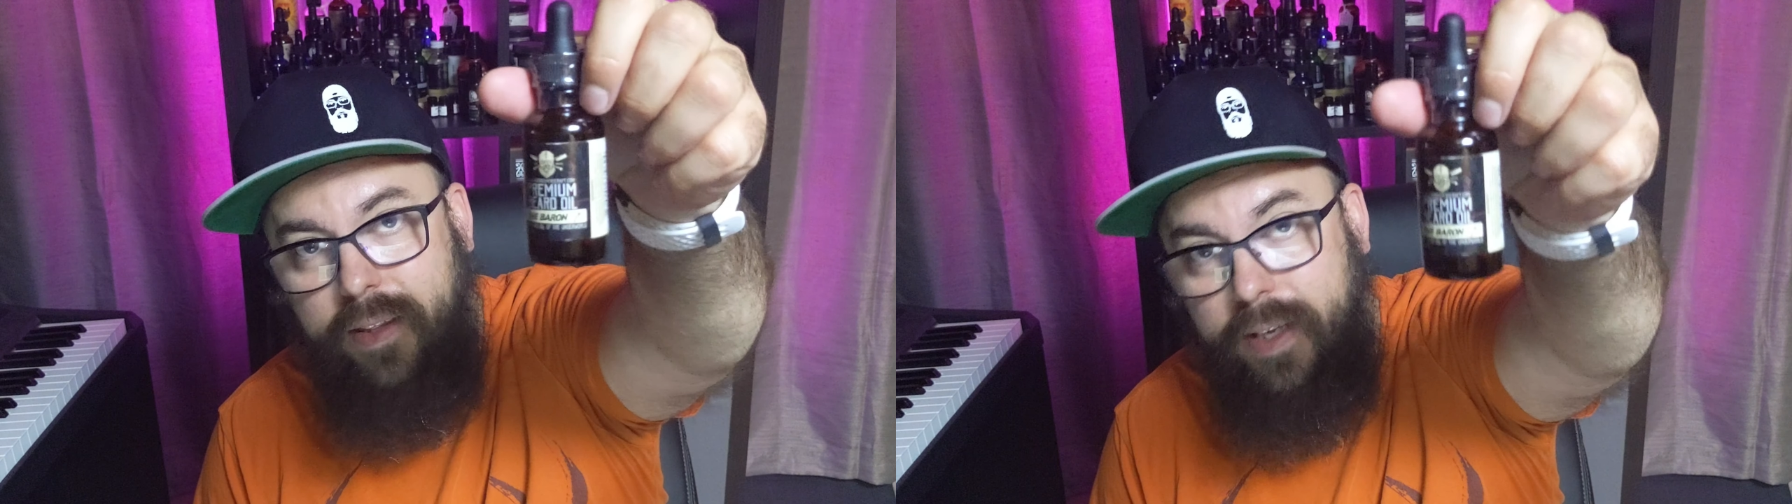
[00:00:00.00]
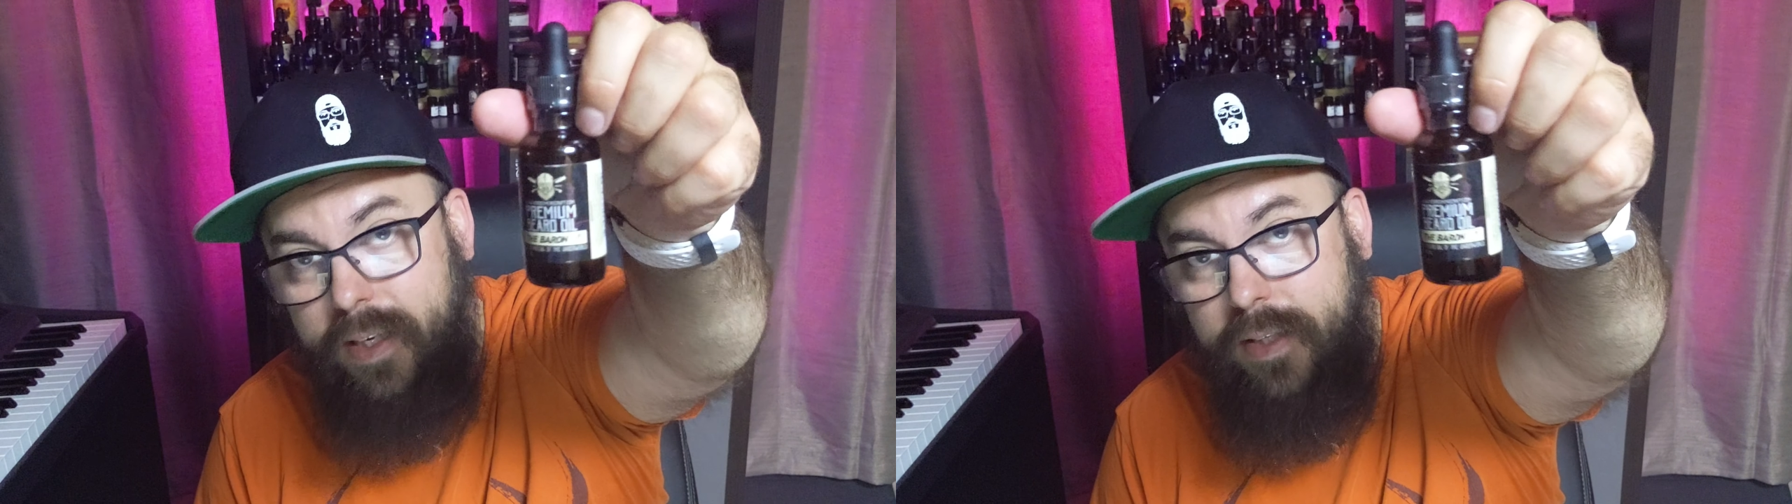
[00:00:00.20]

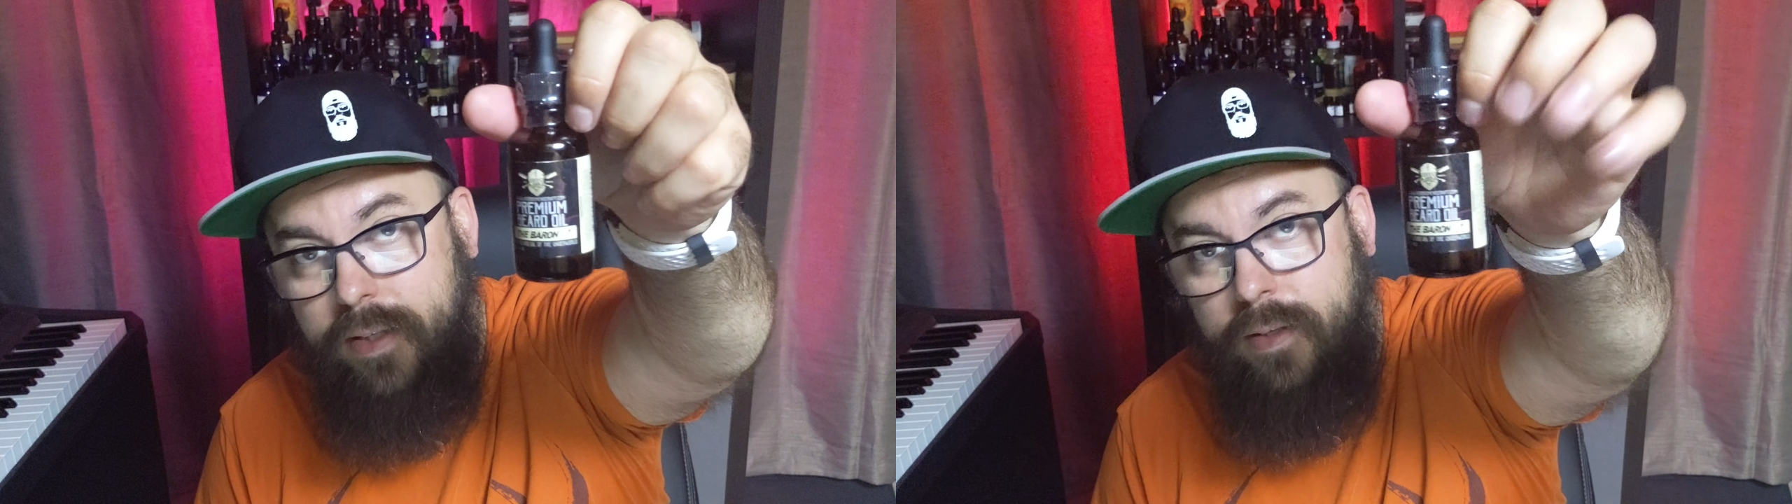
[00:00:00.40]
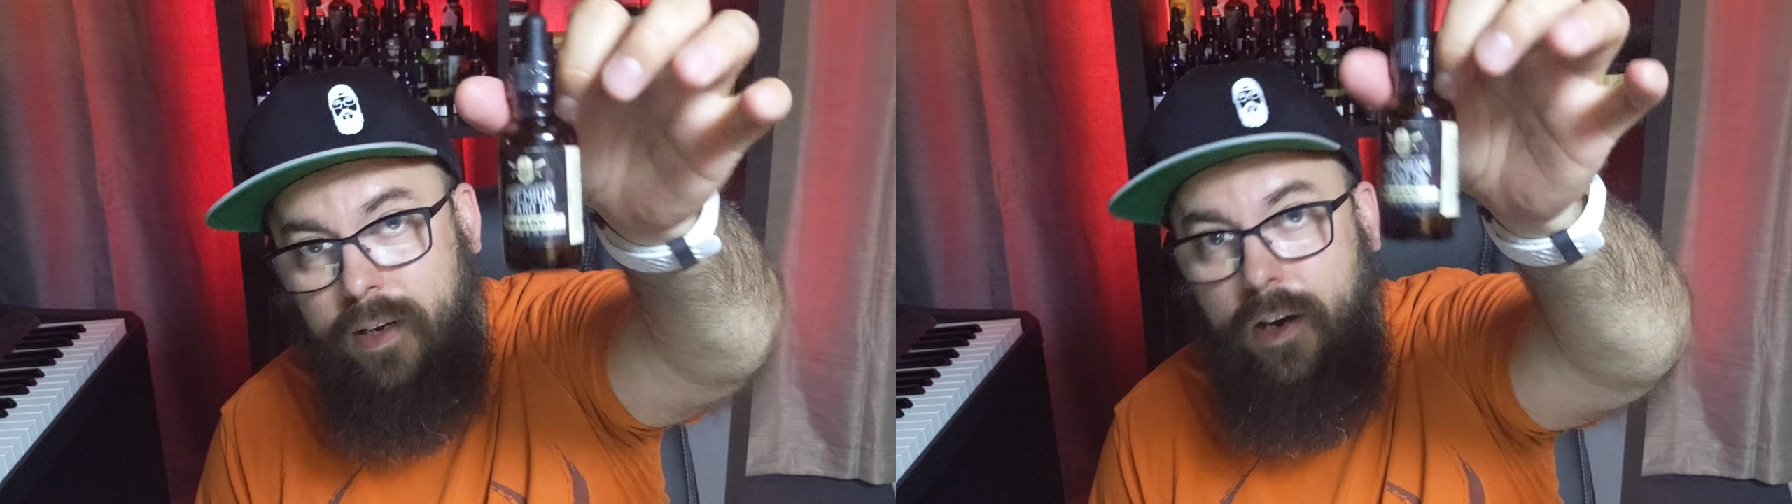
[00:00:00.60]

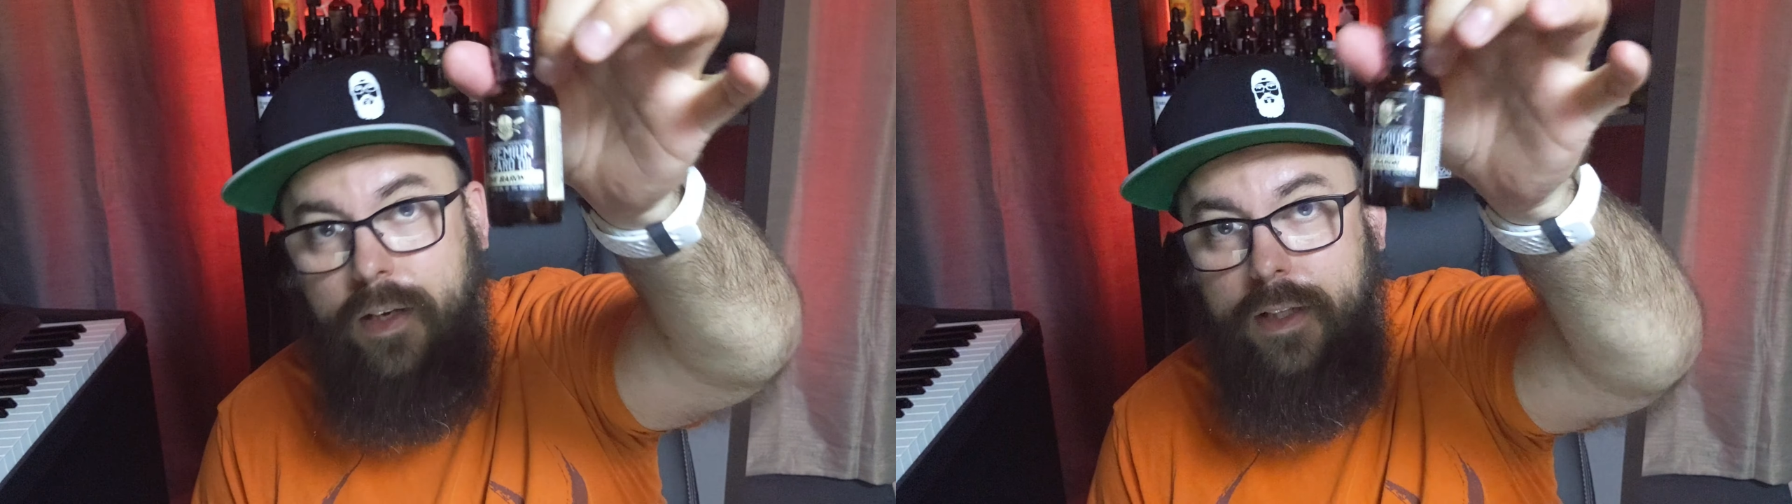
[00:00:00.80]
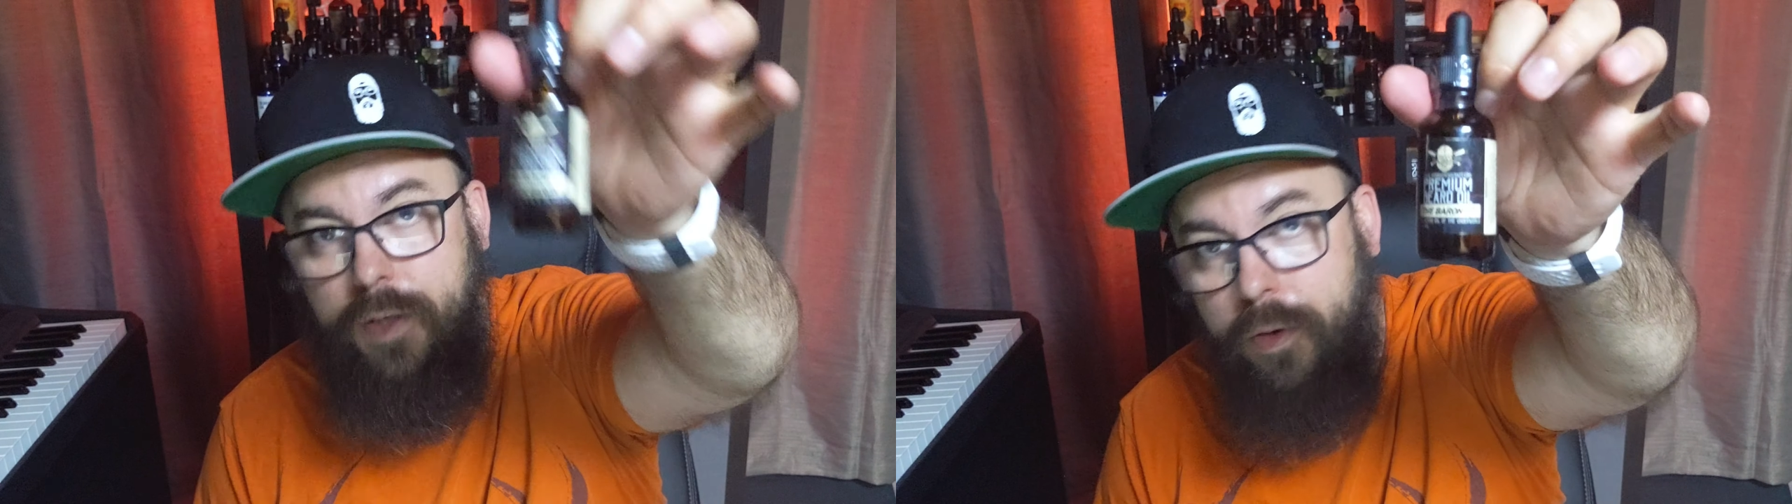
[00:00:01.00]
this on
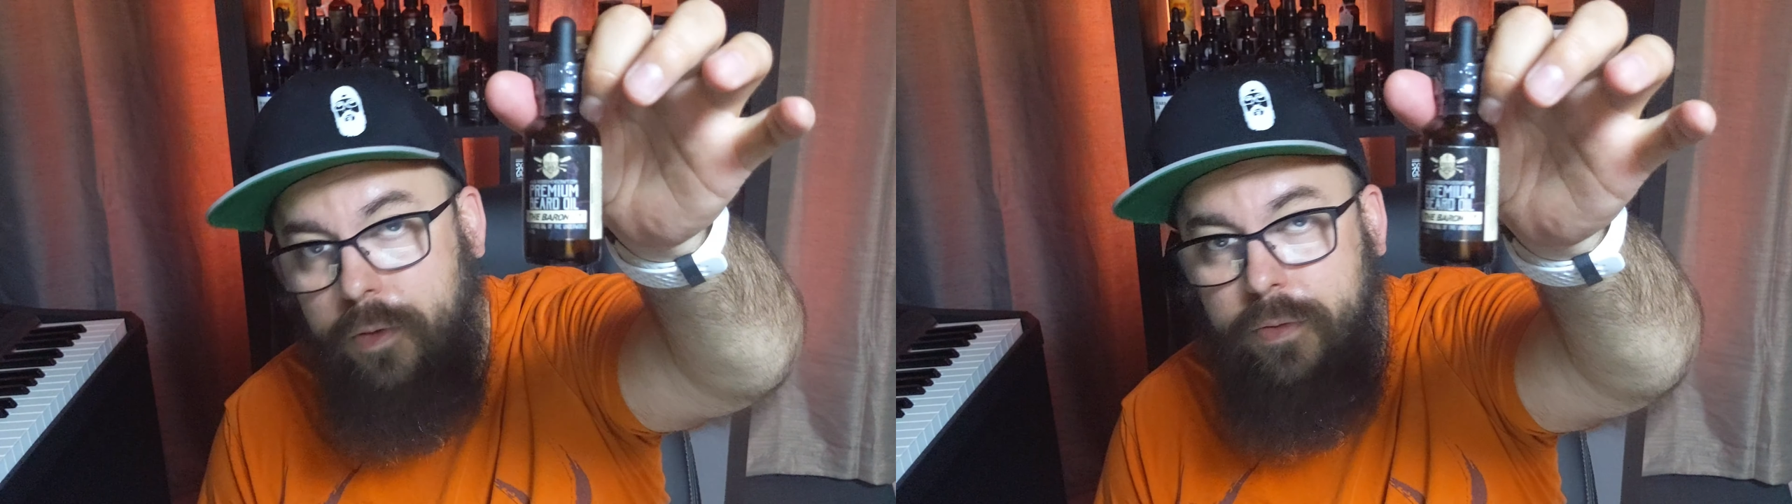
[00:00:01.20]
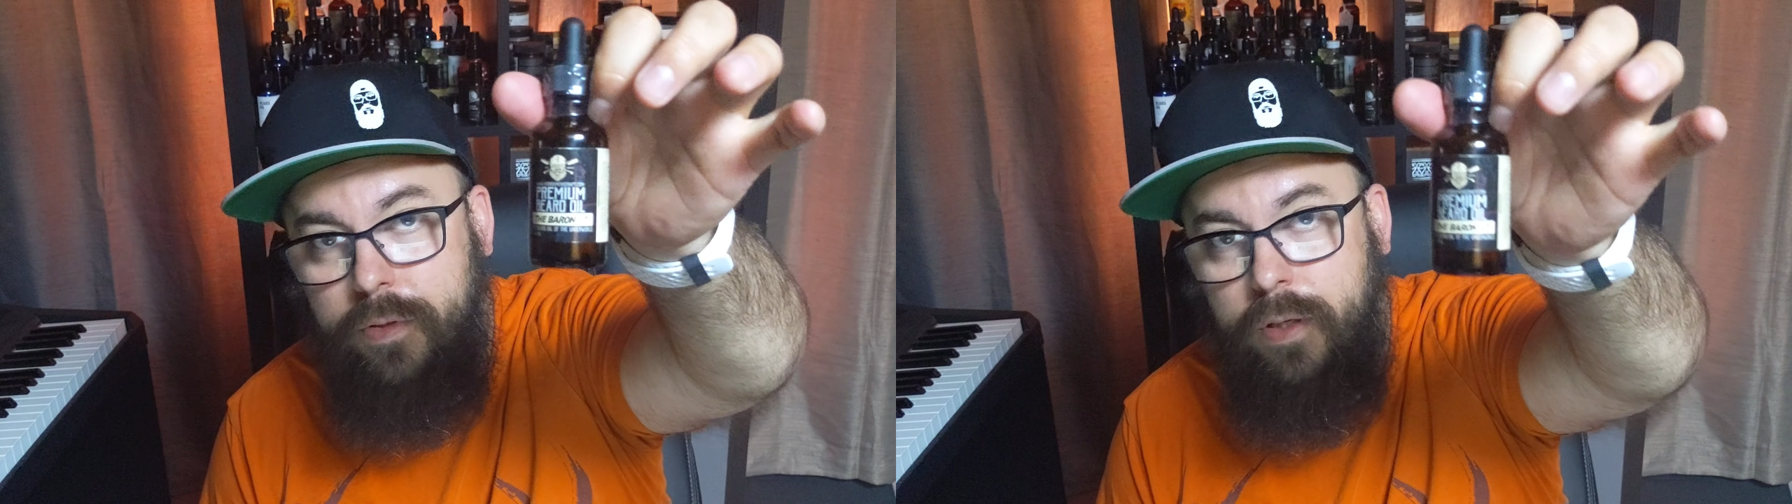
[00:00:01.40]
its
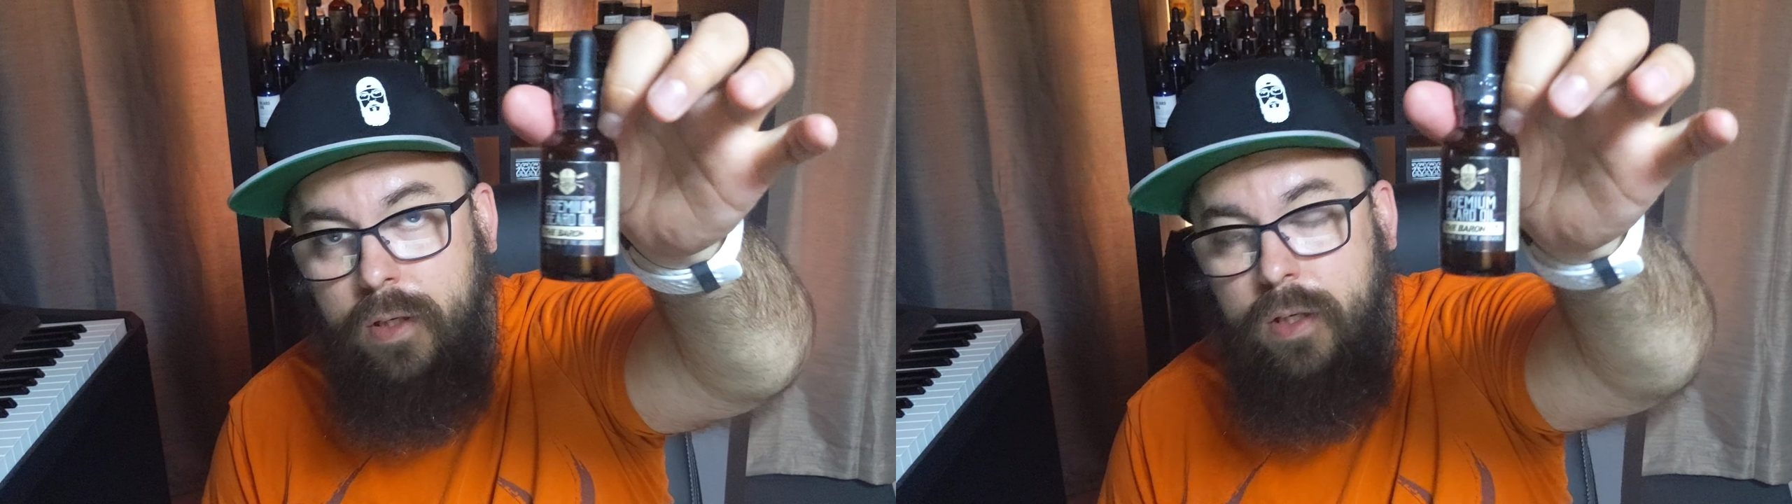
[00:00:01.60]
own